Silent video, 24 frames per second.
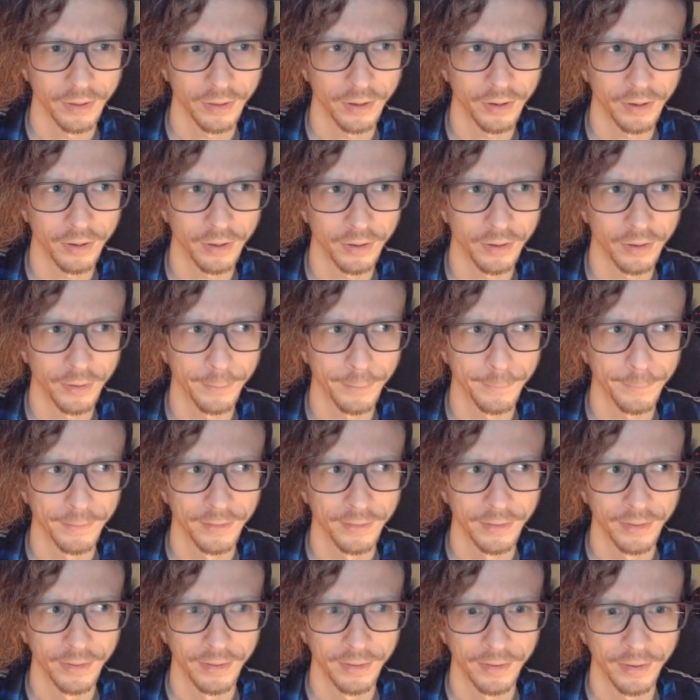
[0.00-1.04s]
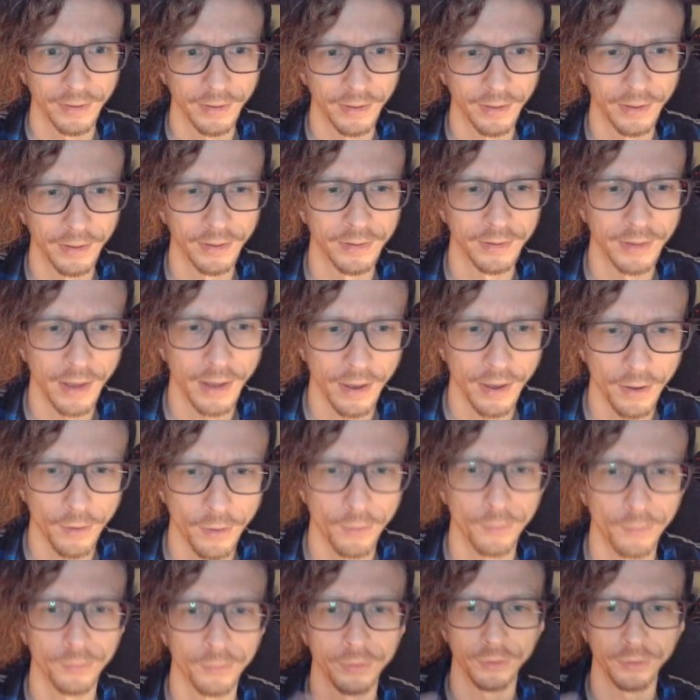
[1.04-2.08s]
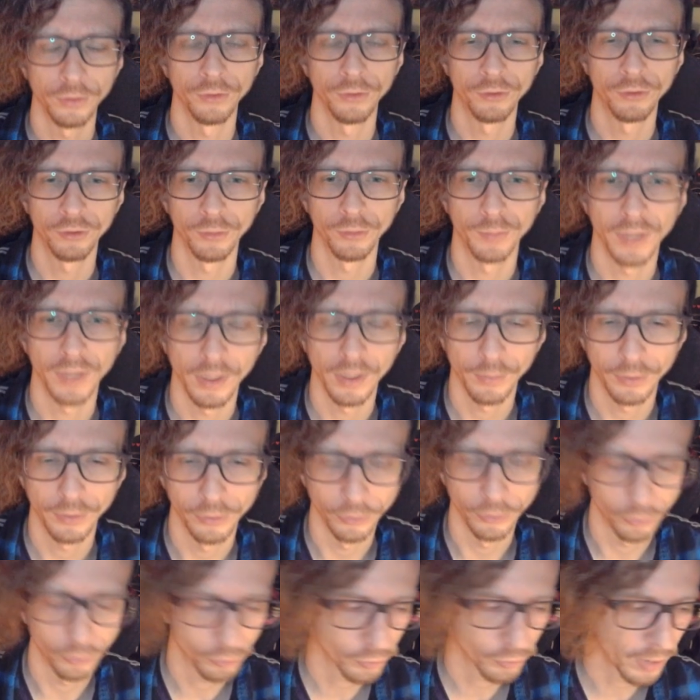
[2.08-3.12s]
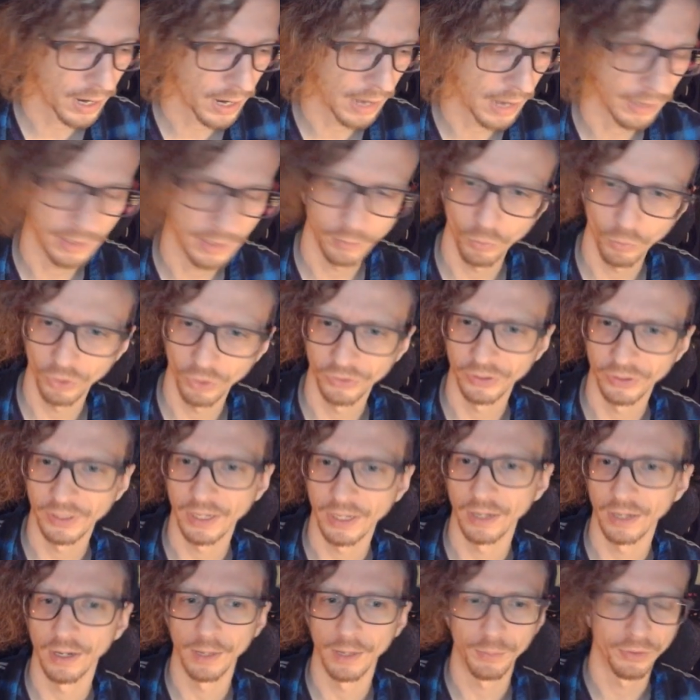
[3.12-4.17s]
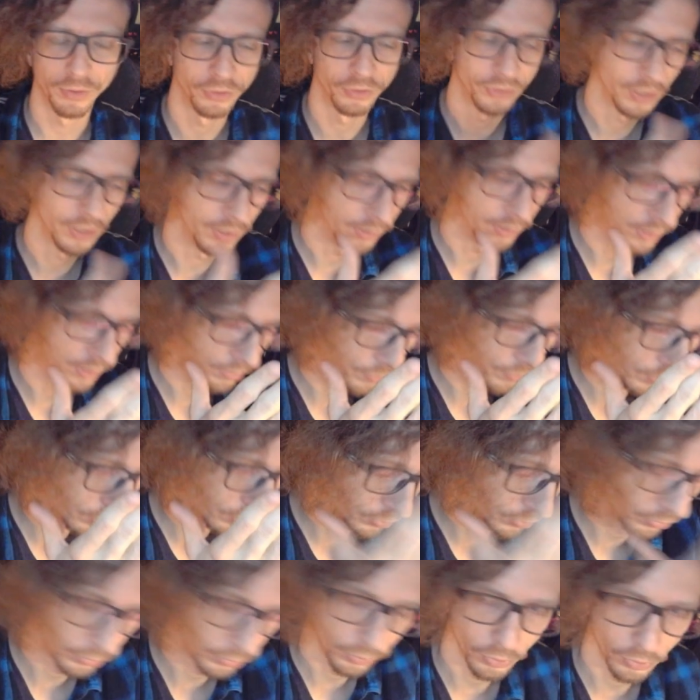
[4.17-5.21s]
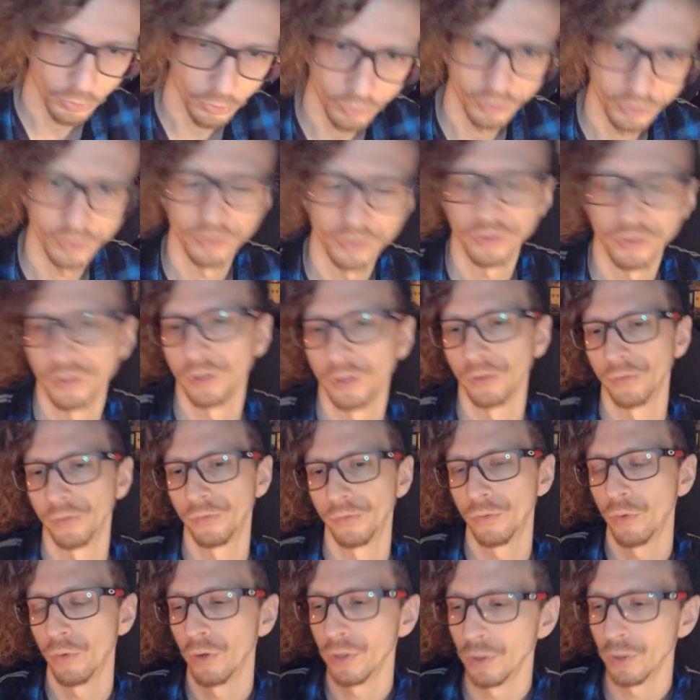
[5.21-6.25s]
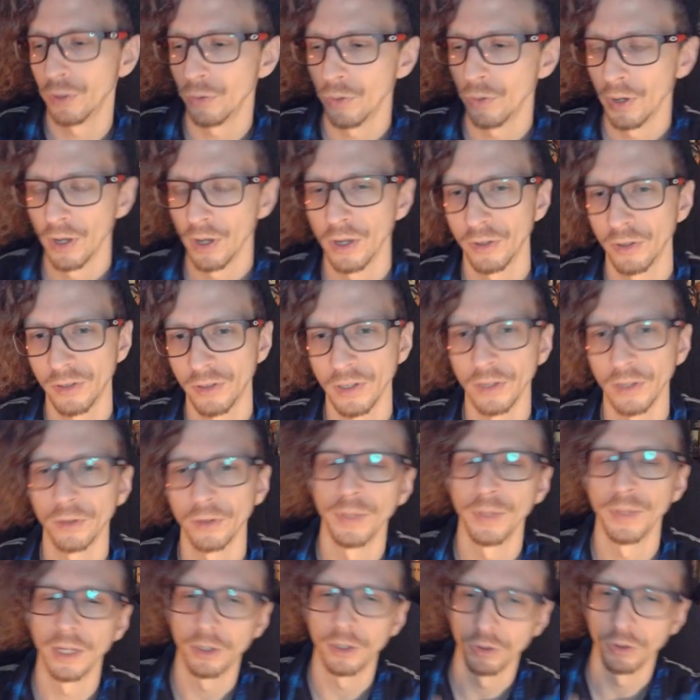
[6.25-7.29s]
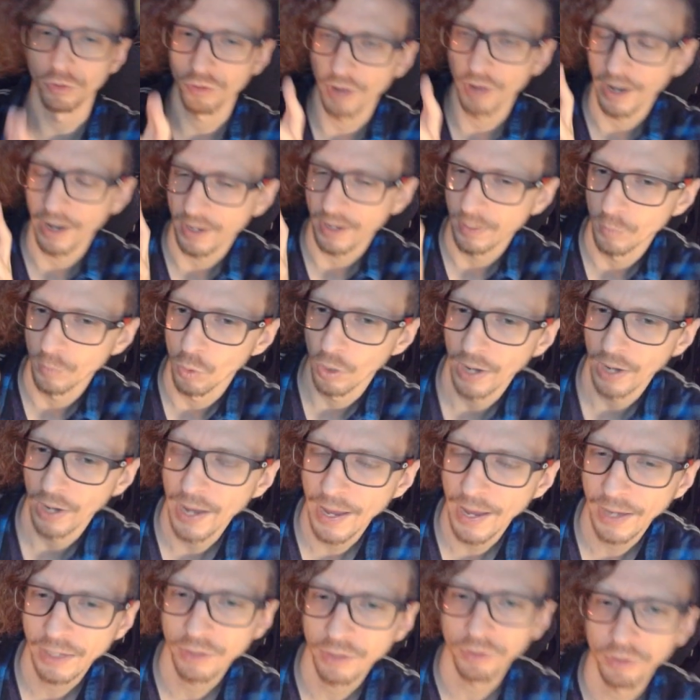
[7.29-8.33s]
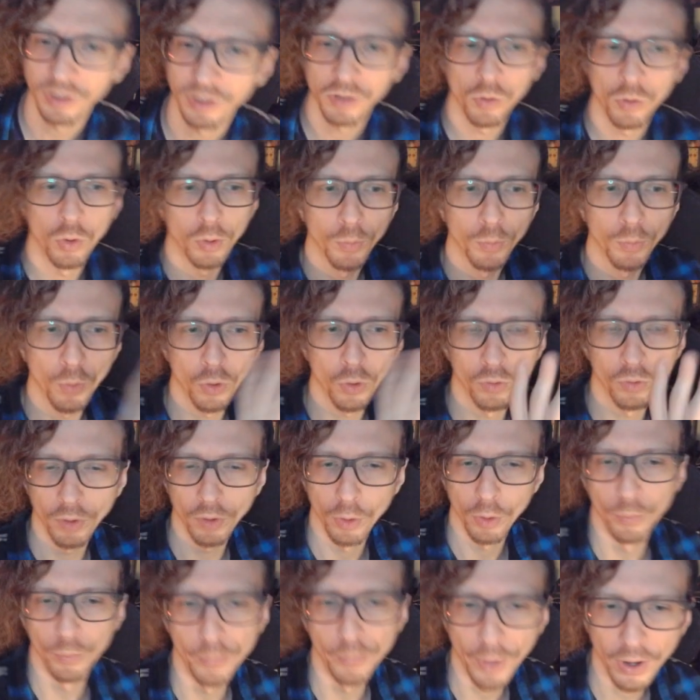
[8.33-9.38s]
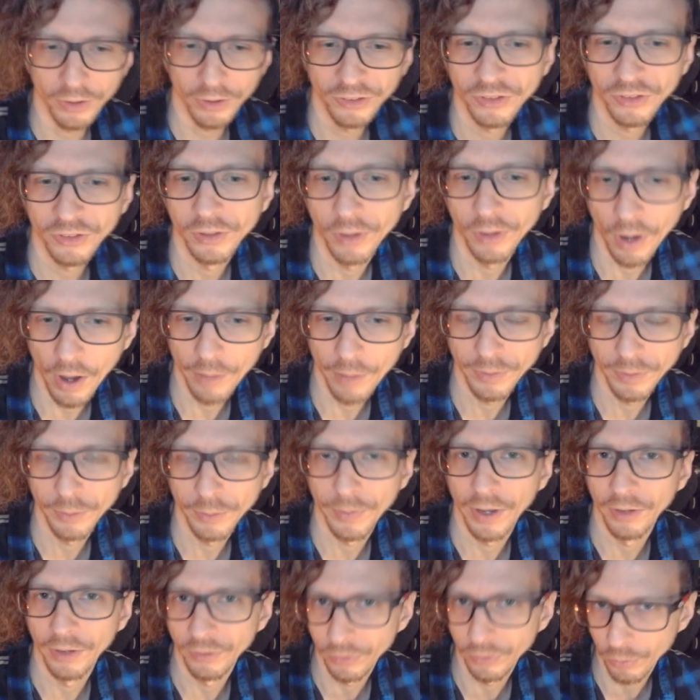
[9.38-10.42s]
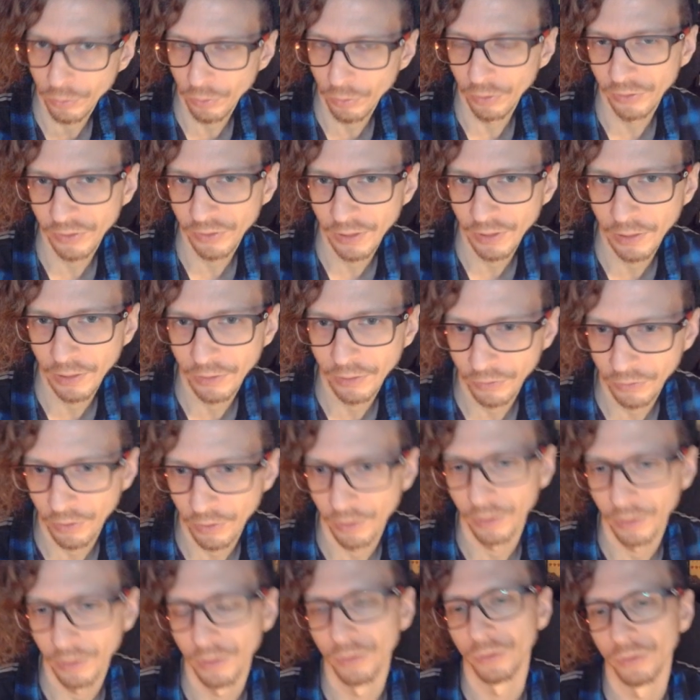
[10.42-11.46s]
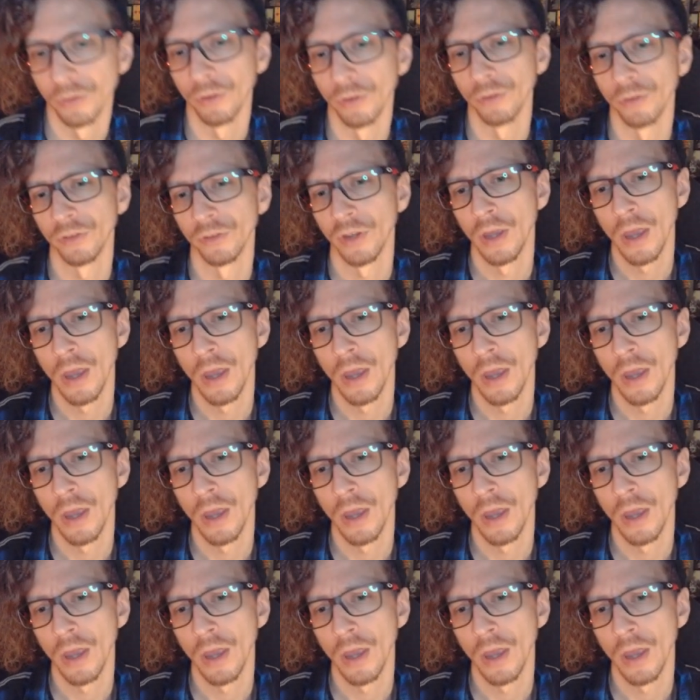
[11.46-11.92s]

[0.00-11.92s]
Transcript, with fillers: Uh, and now you should be able to track. And once again, I present different solutions here for you to either make your tracking more accurate or more robust and optimized towards Kickstarter users.